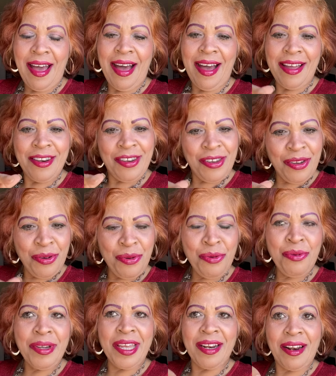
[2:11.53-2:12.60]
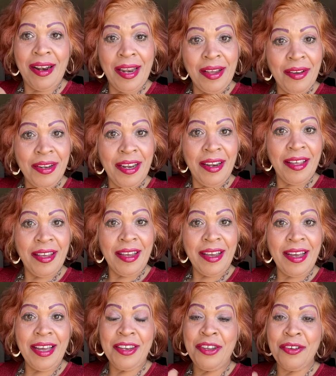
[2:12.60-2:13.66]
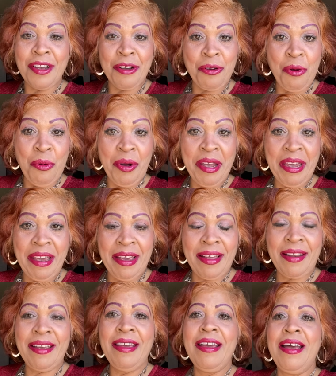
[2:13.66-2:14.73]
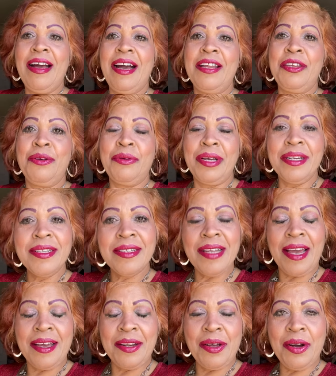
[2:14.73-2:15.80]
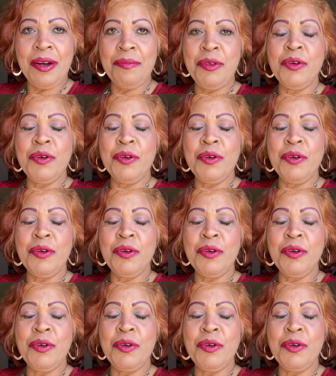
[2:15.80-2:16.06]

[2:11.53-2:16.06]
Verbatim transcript: and you can click on the link and you can go ahead and you can sign up.